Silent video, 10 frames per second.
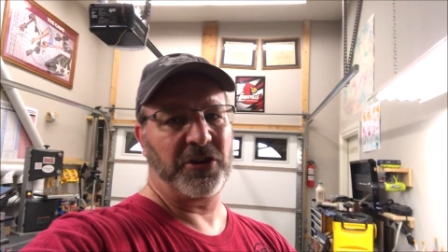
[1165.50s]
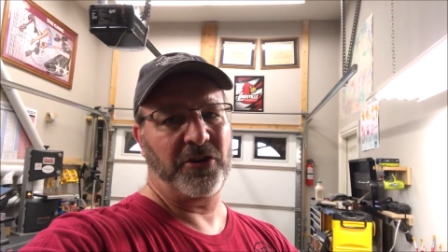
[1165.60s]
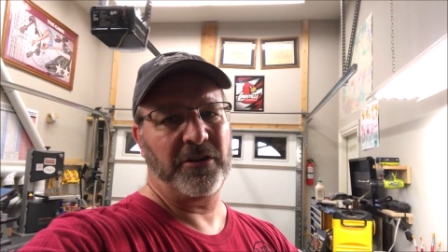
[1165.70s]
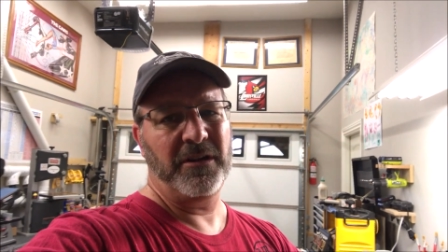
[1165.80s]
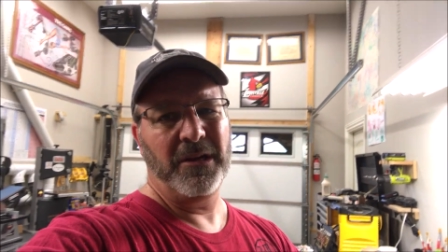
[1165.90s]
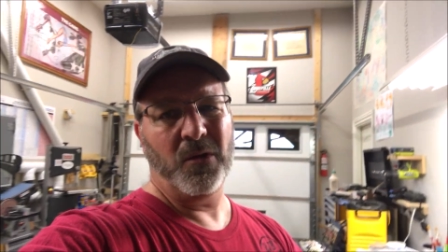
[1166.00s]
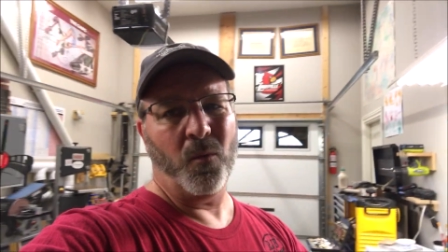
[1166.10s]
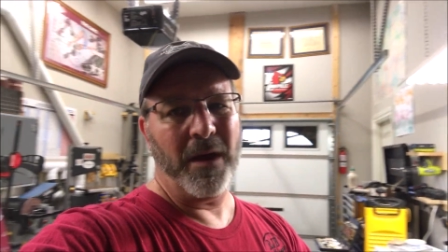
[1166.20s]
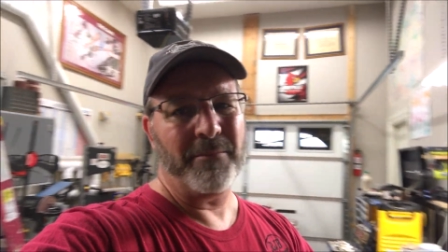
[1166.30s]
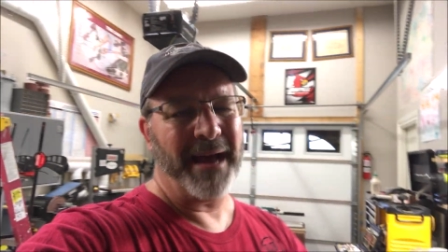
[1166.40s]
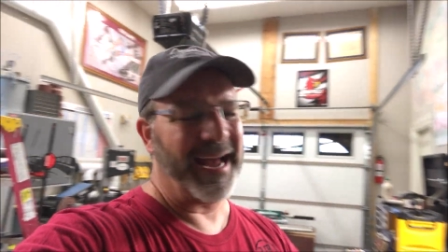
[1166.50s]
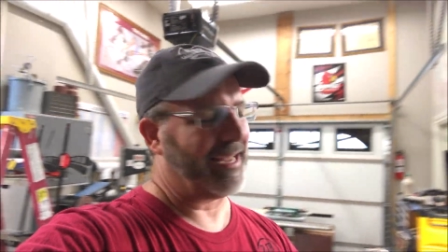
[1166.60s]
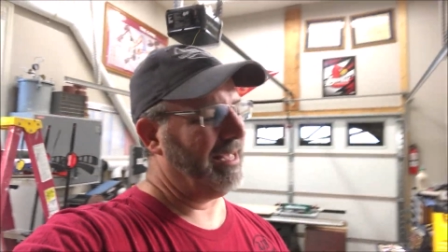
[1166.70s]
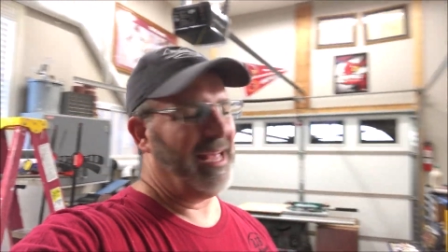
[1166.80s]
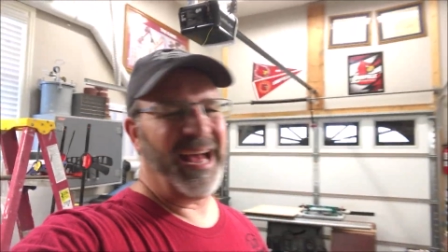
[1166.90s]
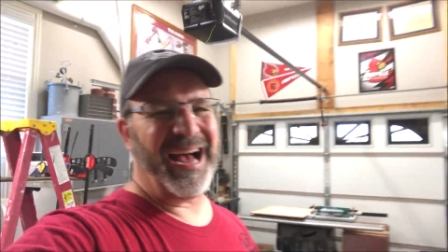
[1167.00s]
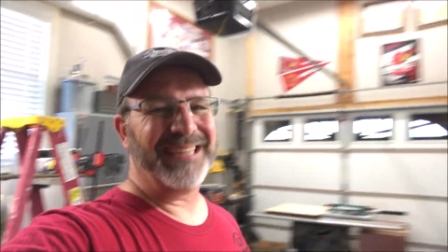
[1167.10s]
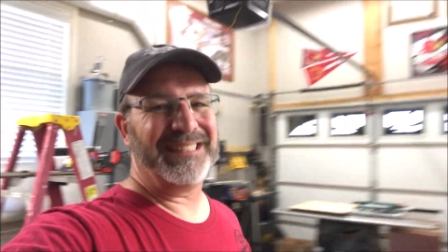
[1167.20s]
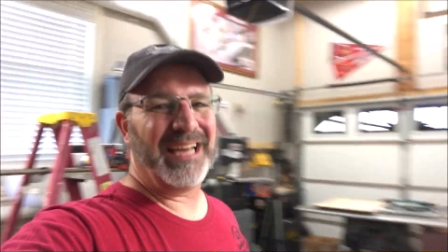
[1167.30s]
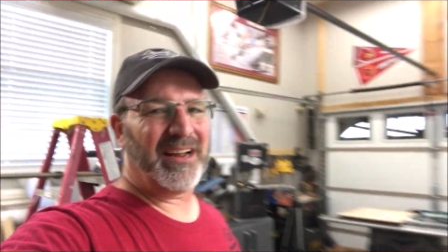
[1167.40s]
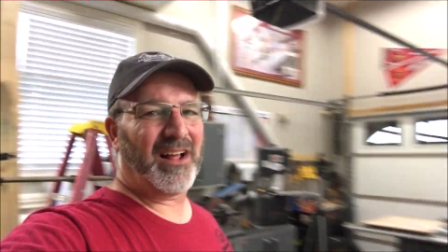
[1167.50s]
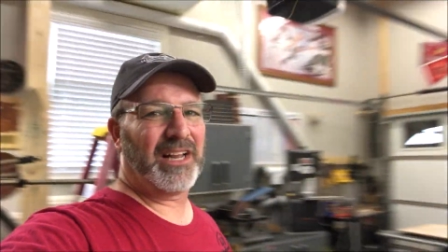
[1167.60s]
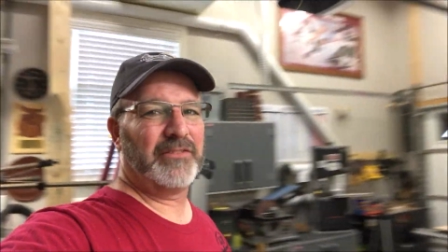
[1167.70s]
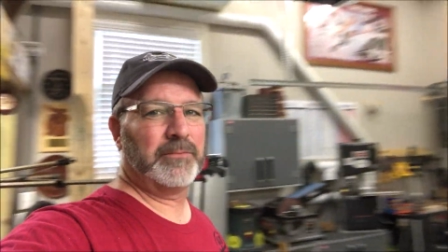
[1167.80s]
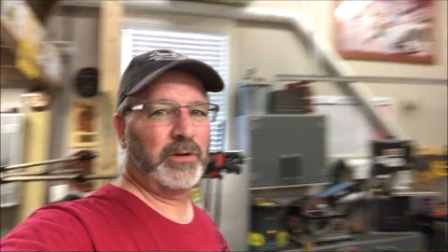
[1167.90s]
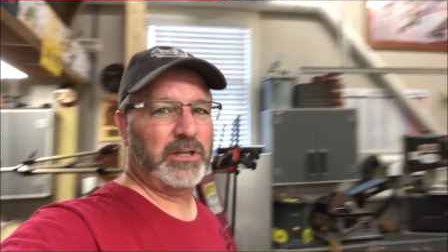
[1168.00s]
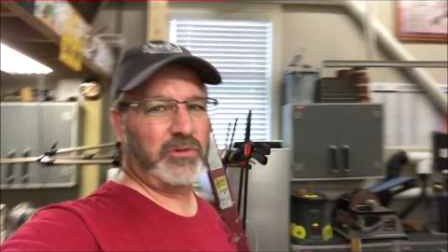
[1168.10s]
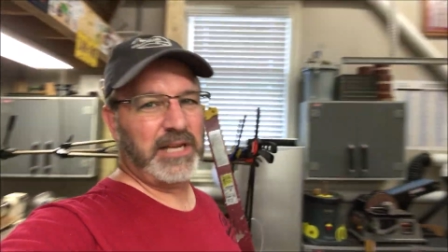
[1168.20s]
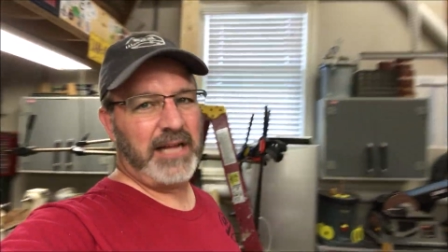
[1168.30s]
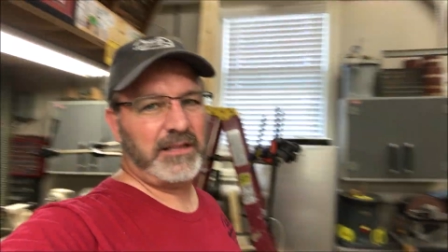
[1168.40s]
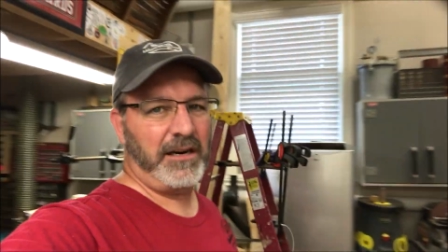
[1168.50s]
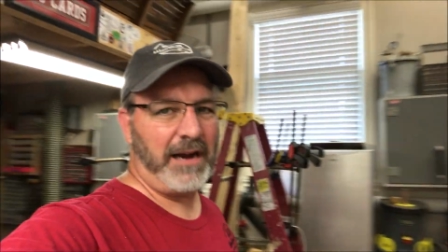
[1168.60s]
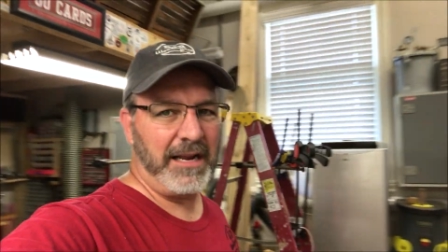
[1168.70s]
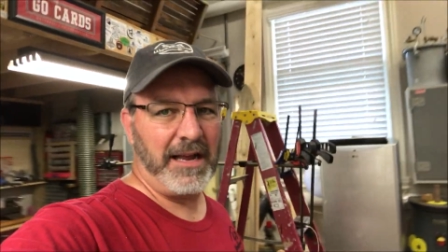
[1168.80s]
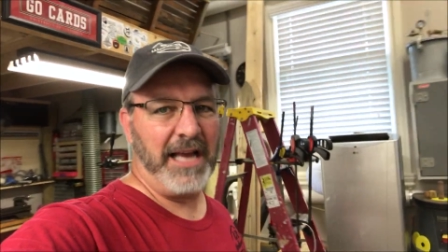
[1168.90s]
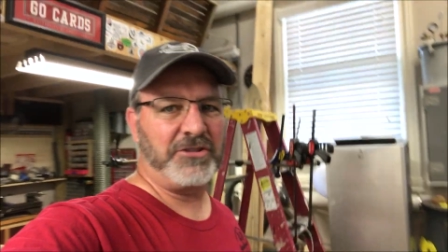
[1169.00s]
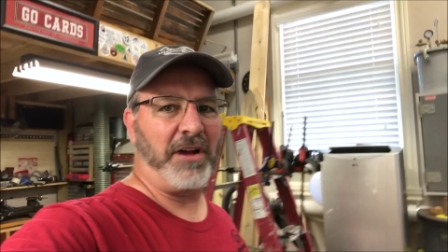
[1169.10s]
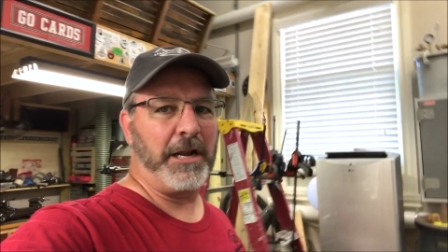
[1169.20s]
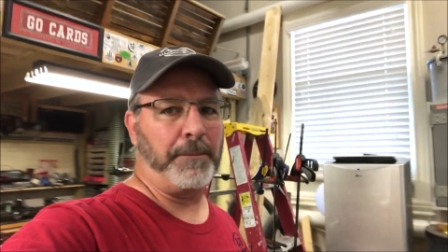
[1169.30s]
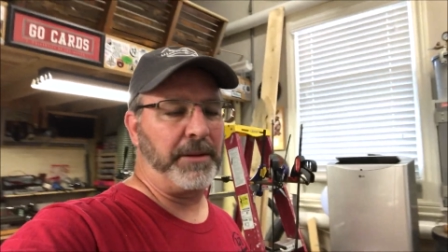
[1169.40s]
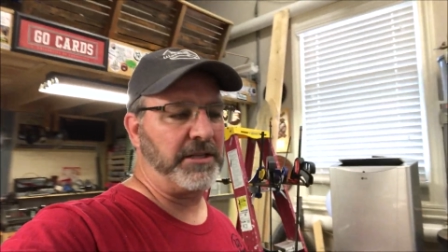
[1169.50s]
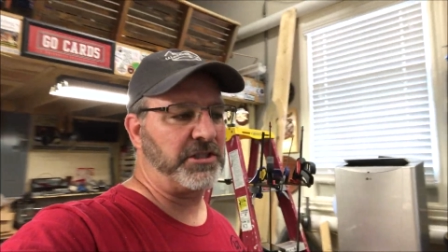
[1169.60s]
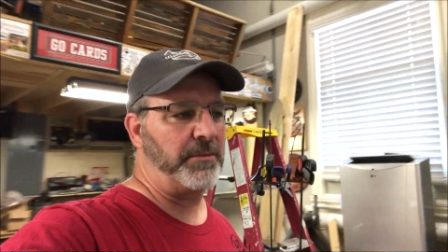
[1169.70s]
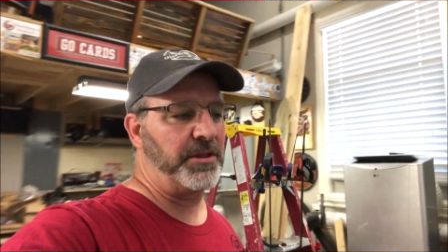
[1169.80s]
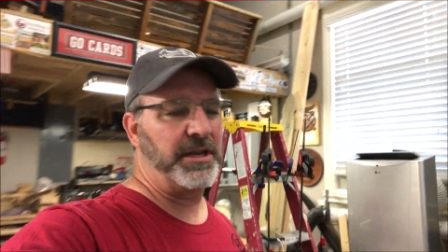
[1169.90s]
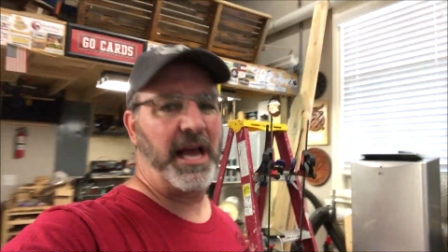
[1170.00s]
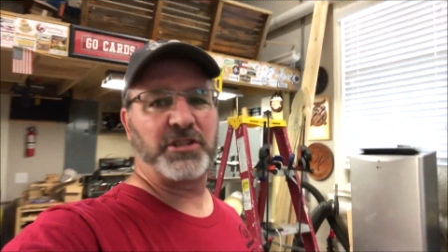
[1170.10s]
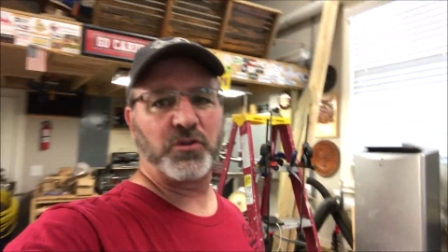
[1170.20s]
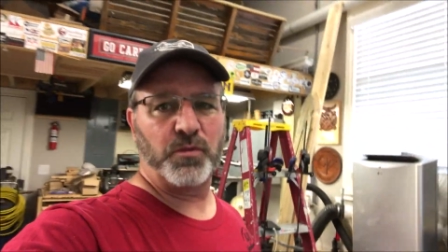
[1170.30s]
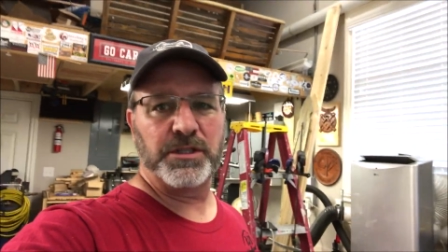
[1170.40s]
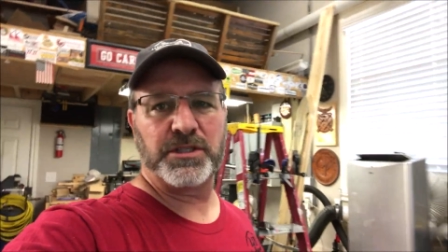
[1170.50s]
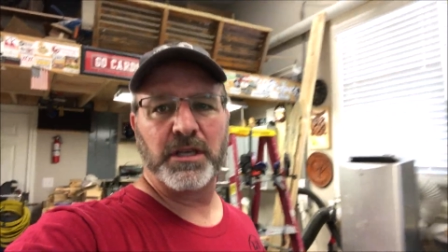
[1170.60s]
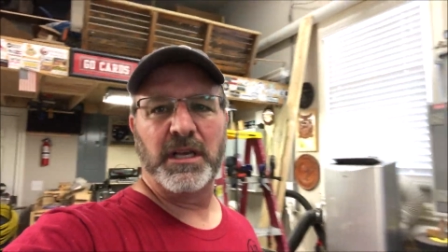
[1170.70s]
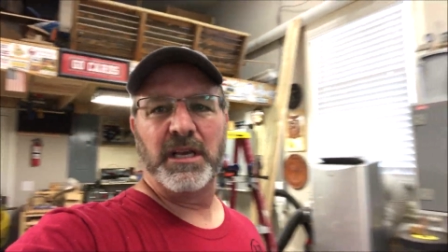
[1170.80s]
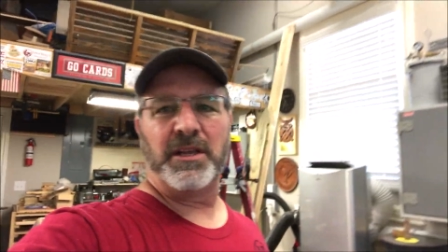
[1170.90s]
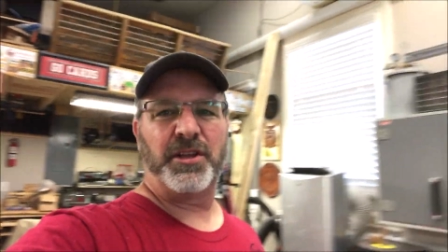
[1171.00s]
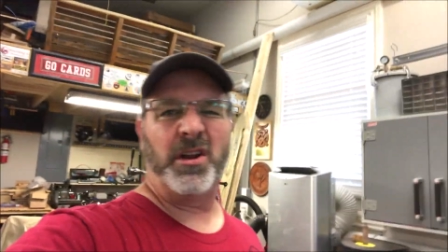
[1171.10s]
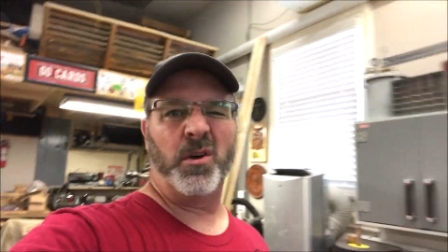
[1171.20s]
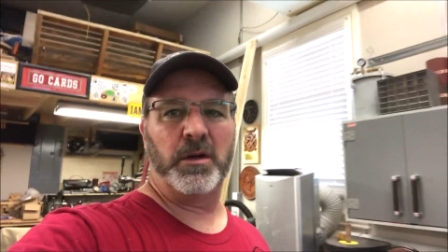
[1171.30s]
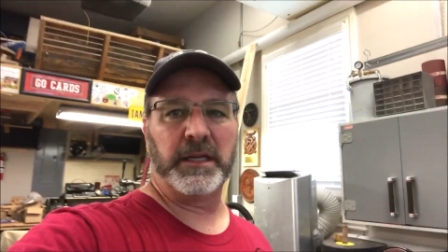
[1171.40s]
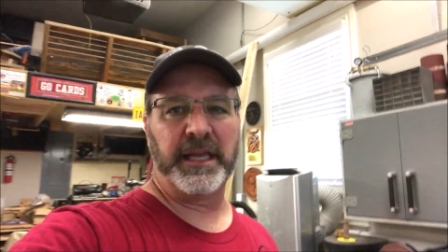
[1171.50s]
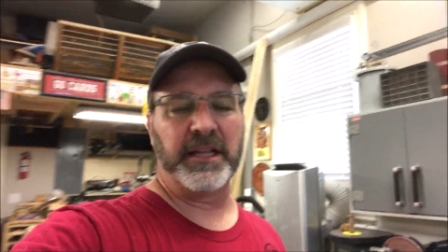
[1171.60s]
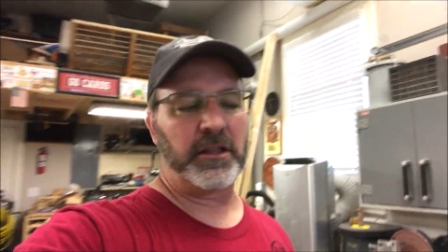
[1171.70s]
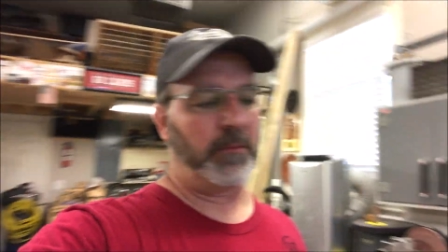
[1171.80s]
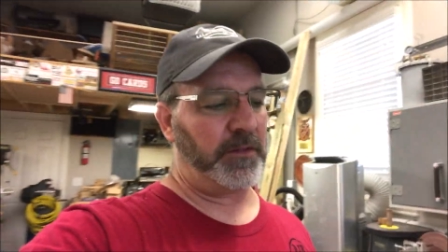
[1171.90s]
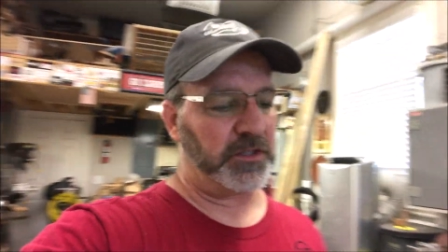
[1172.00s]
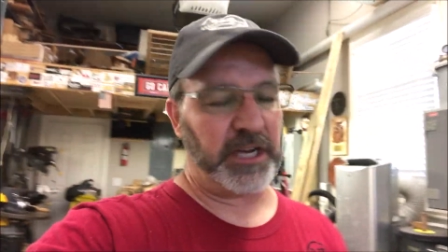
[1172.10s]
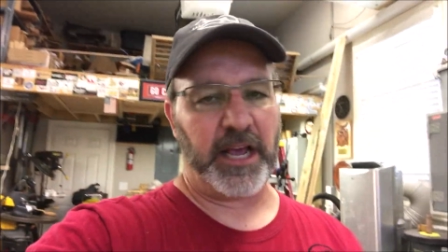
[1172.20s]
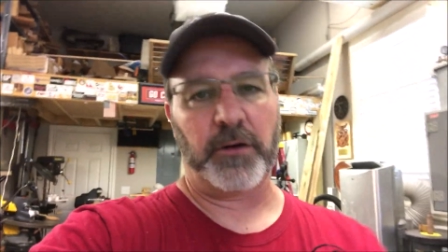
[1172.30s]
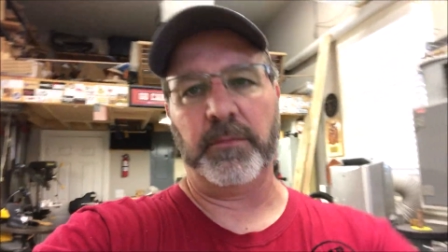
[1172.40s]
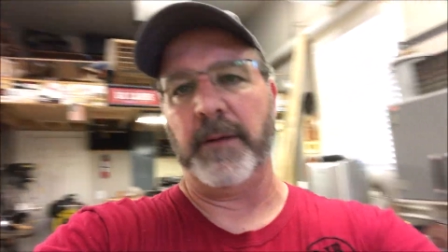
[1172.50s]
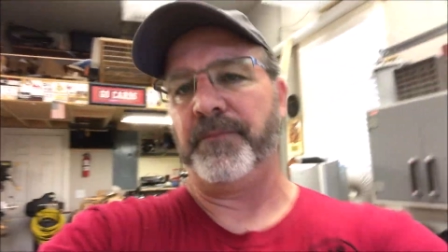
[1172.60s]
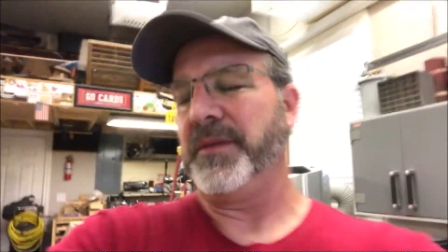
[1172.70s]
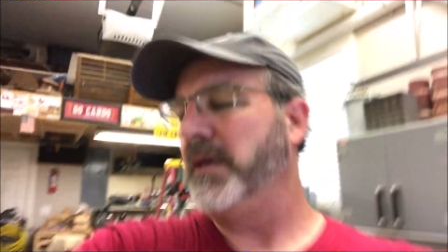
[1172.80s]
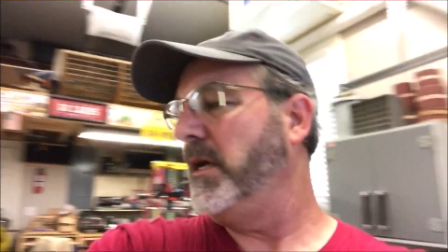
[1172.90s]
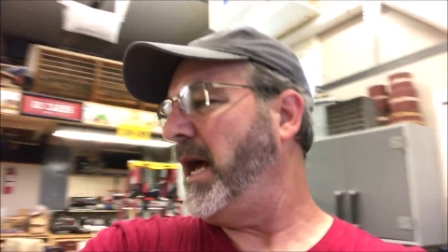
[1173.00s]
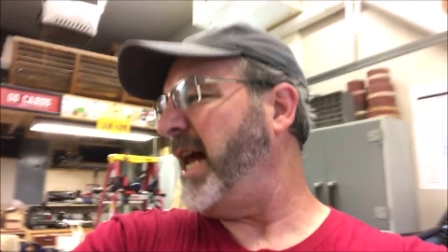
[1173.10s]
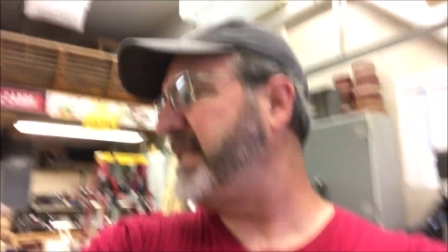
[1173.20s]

turn way back. I doubt I'll even put those out there. I tried to pick some of the nicer ones, you know, and get them on the channel, but I